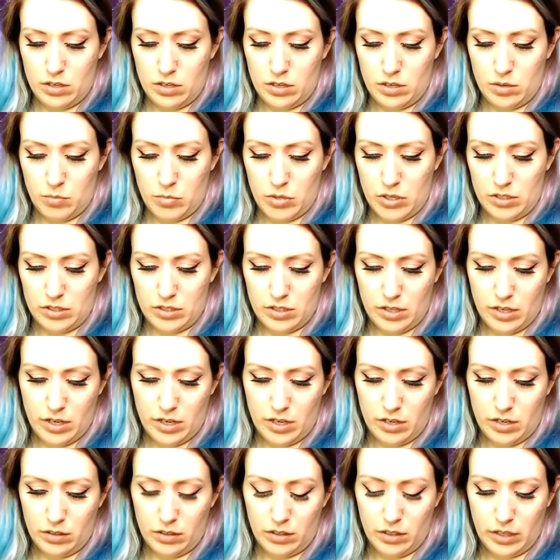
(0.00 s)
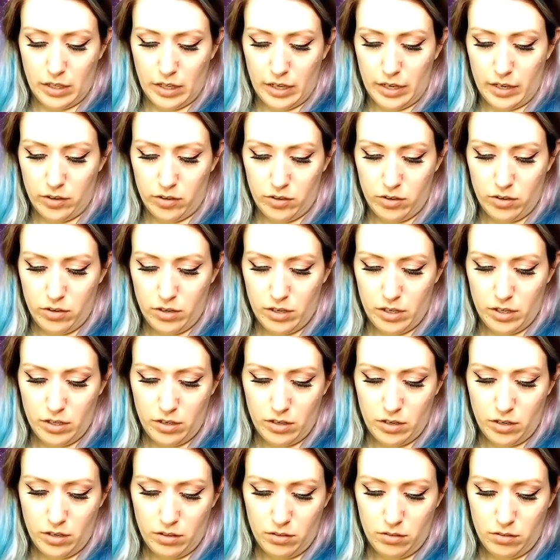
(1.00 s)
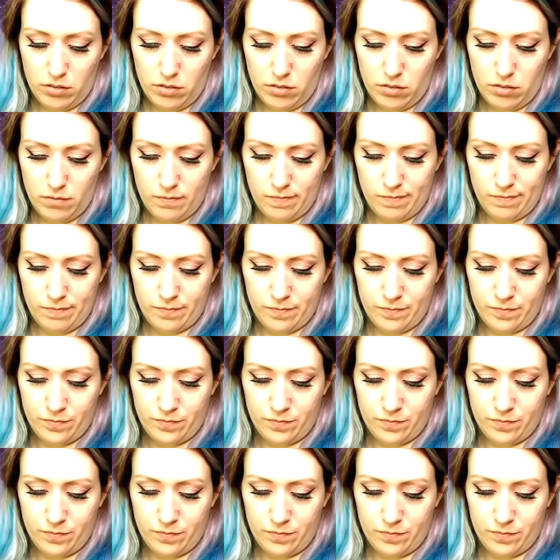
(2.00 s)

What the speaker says: but it's kind of lighter in color.